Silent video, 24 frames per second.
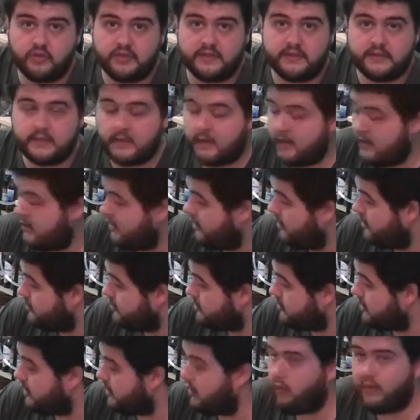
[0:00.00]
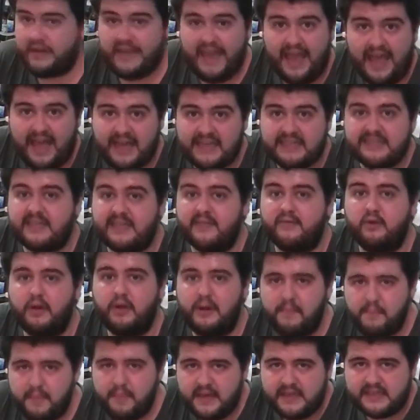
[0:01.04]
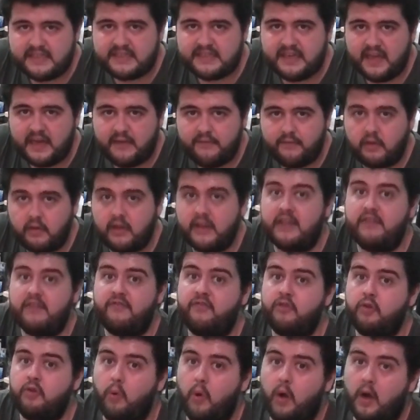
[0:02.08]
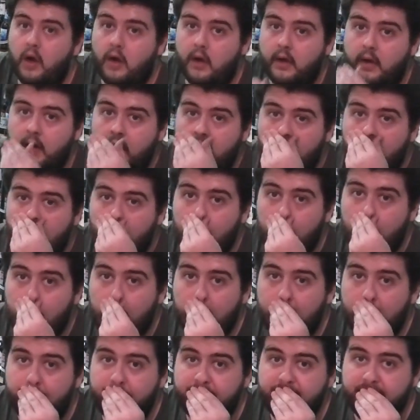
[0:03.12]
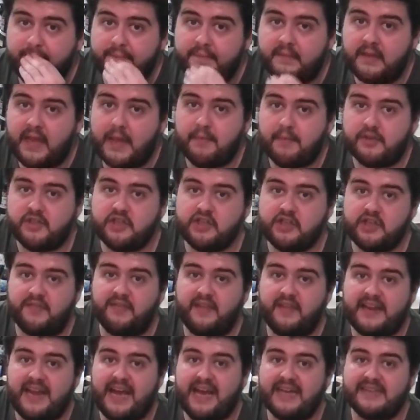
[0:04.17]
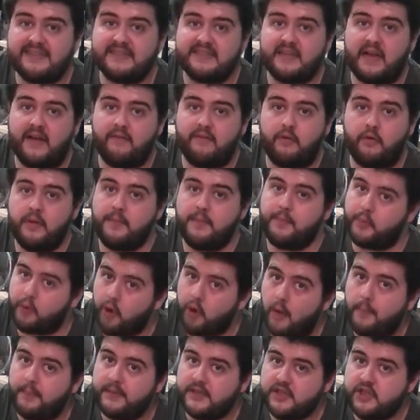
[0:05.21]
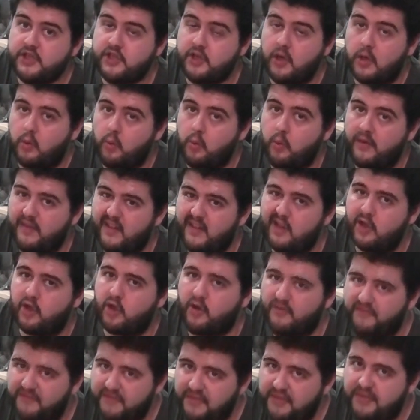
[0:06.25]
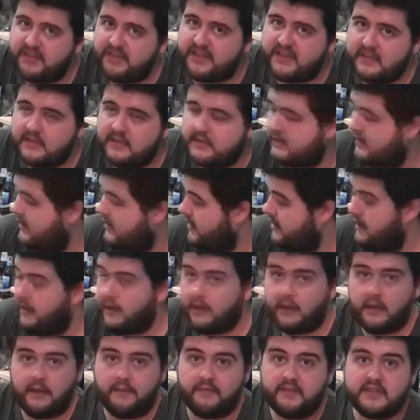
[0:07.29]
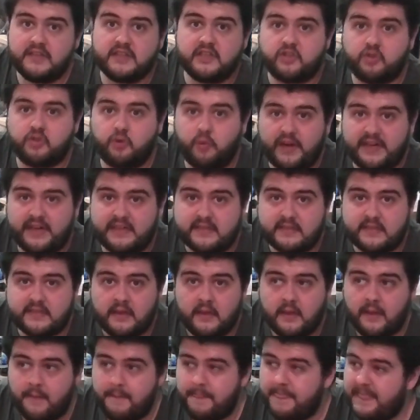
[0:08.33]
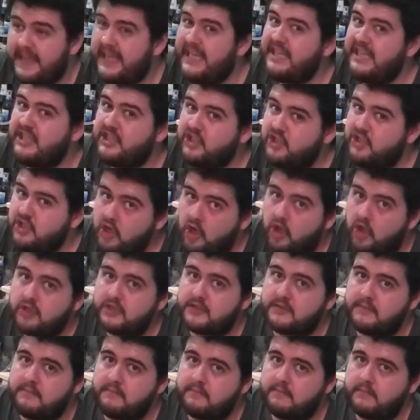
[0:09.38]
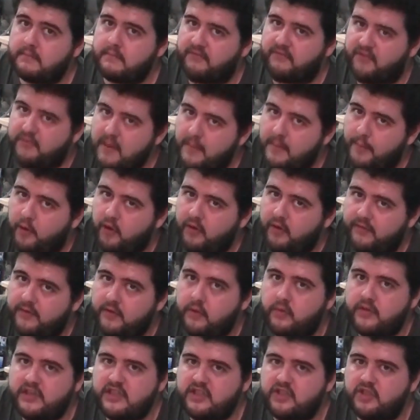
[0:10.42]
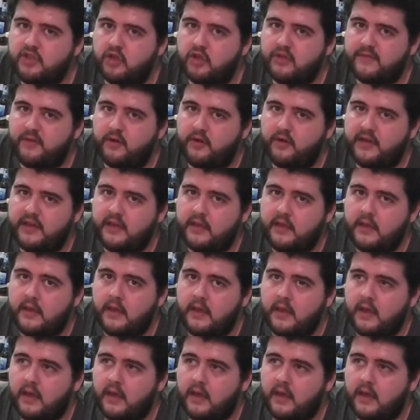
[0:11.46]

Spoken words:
it. So yeah, it's a very big table. If you are a magician that has a very proper show with a lot of things, this is great. It's not, from my point of view, it's not very